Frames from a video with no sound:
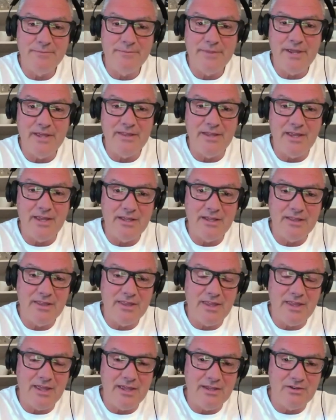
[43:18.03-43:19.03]
And
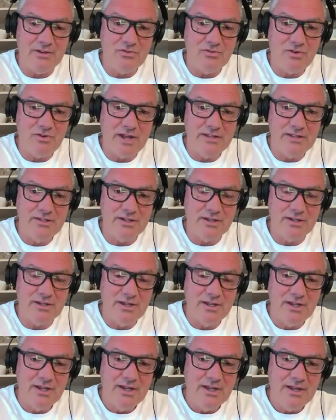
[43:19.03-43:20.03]
they tried to
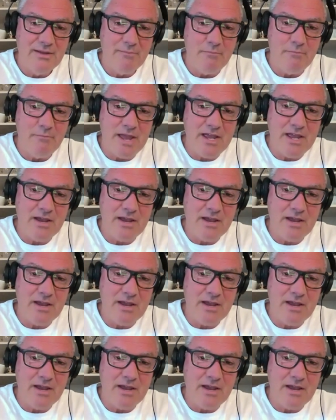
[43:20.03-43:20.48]
make